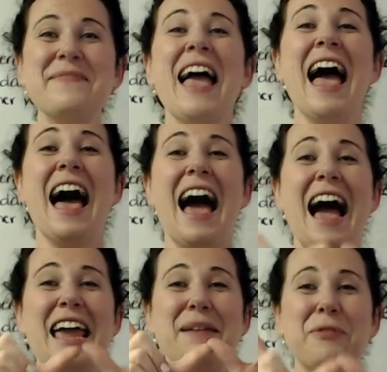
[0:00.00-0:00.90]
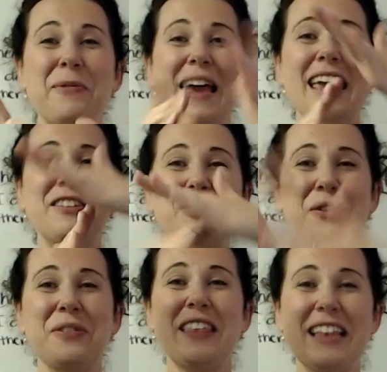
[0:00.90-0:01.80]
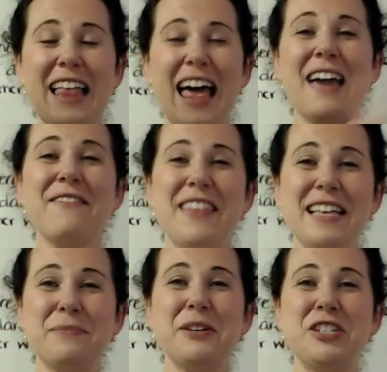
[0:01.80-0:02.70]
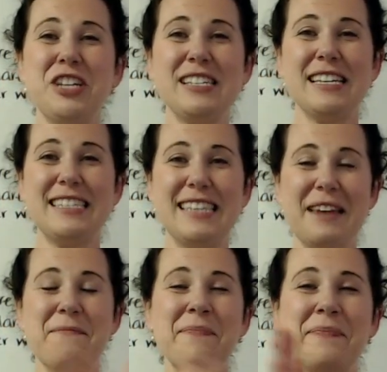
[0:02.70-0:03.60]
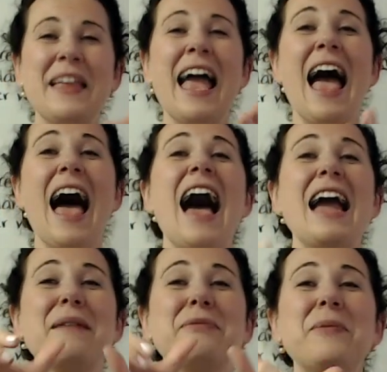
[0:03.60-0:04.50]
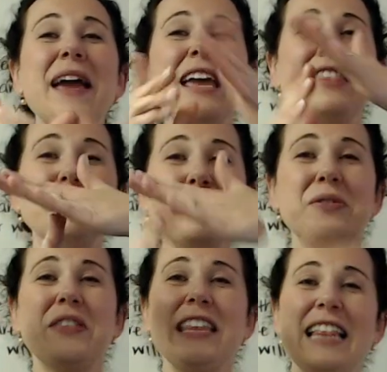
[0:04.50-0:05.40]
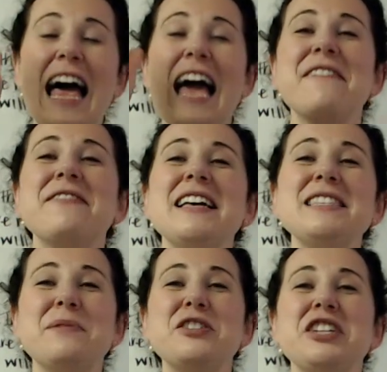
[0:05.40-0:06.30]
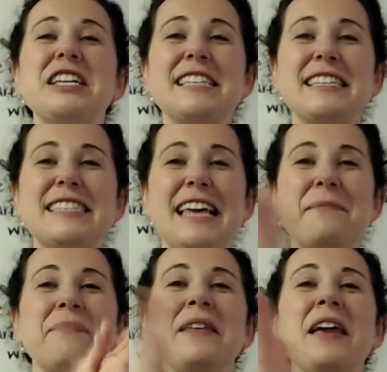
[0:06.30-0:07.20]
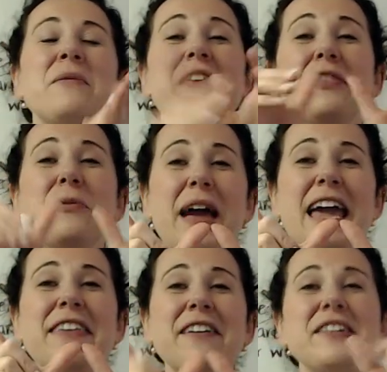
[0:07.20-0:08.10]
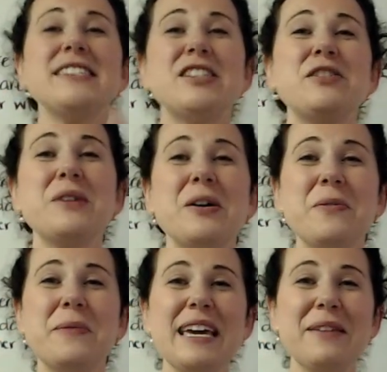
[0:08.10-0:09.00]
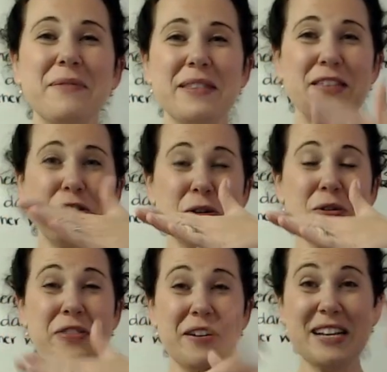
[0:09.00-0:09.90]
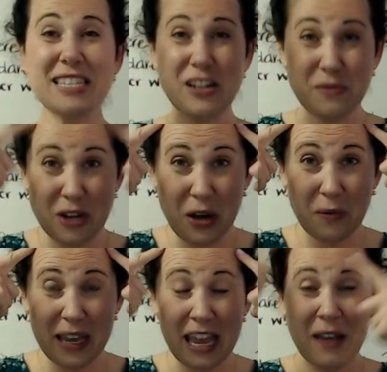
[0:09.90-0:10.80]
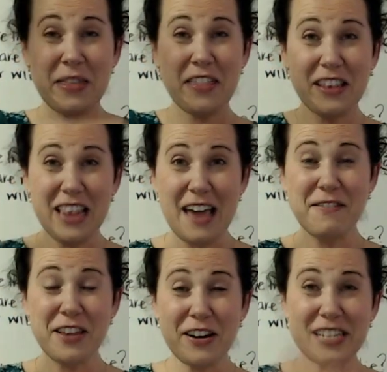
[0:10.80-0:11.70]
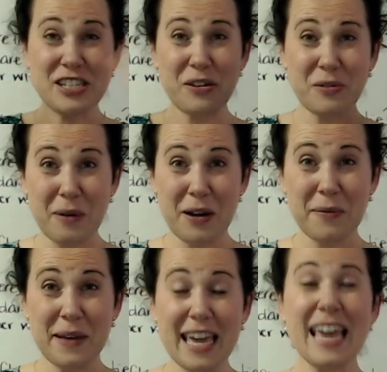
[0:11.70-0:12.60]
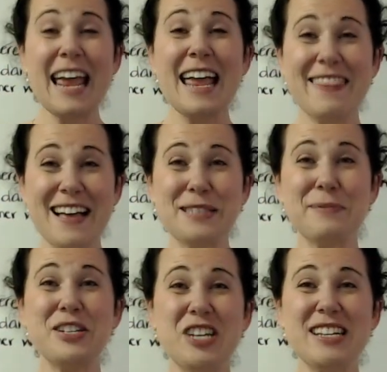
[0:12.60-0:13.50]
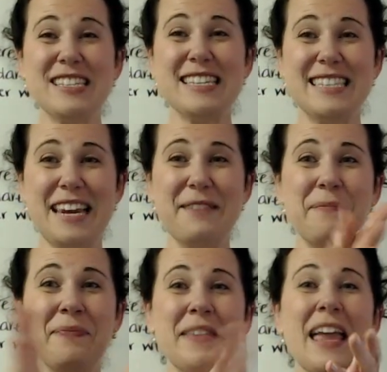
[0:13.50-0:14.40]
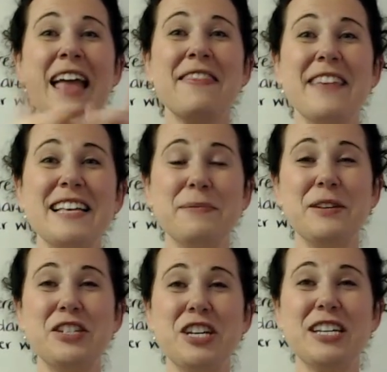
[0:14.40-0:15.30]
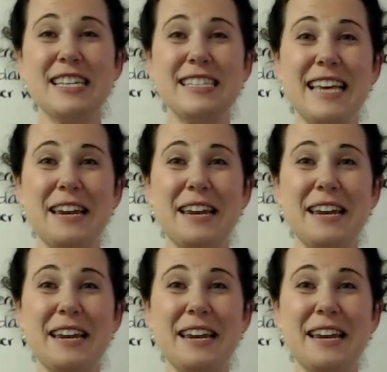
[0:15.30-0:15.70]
I am the way and the truth and the life. That's what Jesus said. I am the way and the truth and the life. That's what Jesus said. Without the way, there is no going. Without the truth, there is no knowing. Without the life, there is no growing. That's what Jesus said. That's what Jesus said.